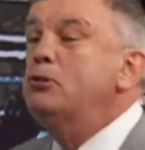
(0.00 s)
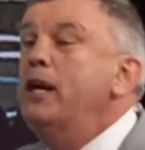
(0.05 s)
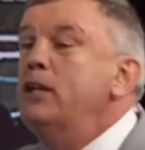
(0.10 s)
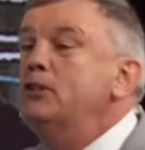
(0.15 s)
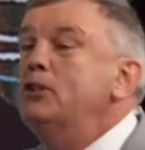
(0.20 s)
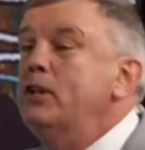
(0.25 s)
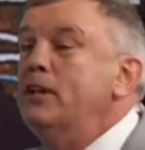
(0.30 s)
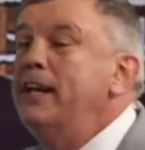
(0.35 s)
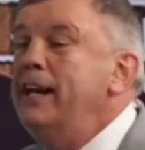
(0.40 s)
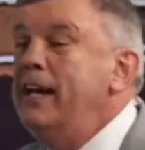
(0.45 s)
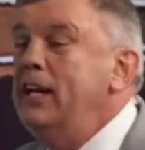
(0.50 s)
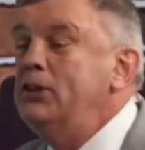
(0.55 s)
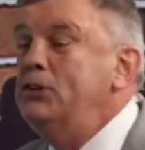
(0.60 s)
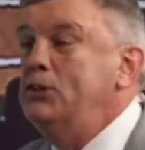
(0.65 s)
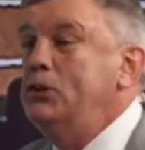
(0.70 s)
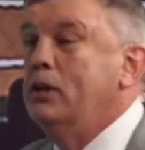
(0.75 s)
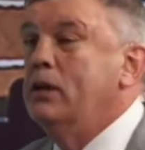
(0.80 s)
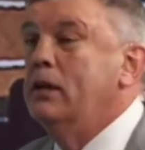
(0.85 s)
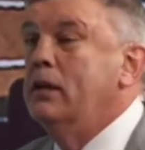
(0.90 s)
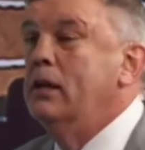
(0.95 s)
the train's gonna
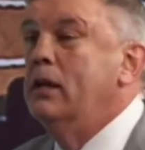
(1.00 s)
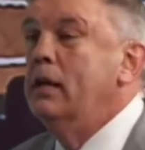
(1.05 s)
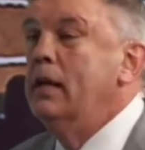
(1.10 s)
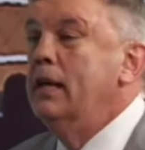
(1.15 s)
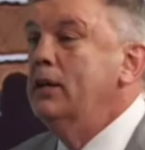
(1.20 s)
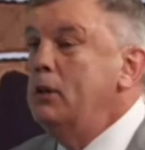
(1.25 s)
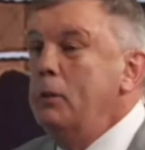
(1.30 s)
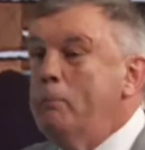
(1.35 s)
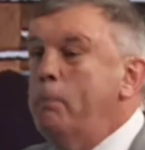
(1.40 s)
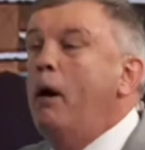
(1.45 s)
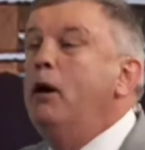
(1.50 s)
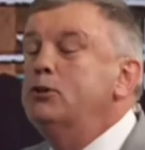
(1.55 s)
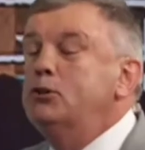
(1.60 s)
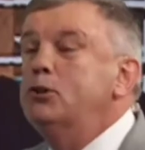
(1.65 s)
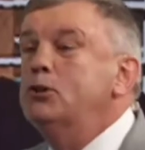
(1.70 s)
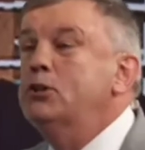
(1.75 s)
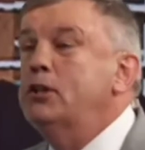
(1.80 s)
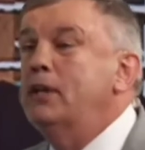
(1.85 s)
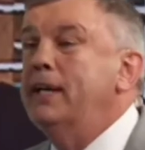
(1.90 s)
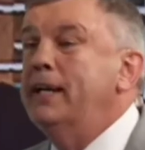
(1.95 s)
hit you. The
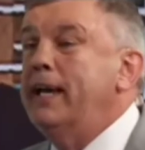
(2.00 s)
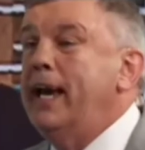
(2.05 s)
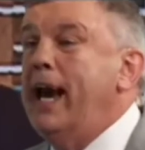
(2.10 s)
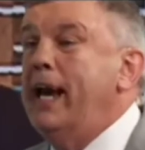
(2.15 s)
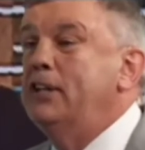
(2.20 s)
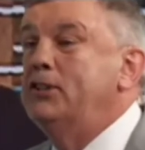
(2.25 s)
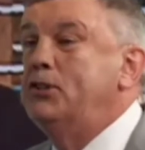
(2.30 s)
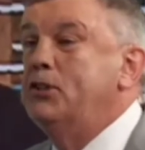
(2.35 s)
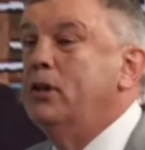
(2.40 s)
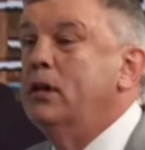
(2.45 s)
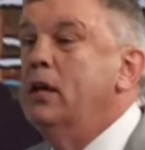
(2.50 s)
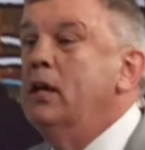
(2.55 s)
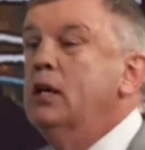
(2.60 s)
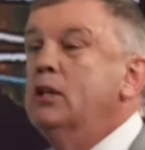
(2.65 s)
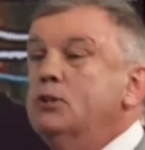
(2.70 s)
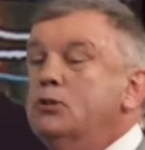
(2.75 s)
punch is going to catch you.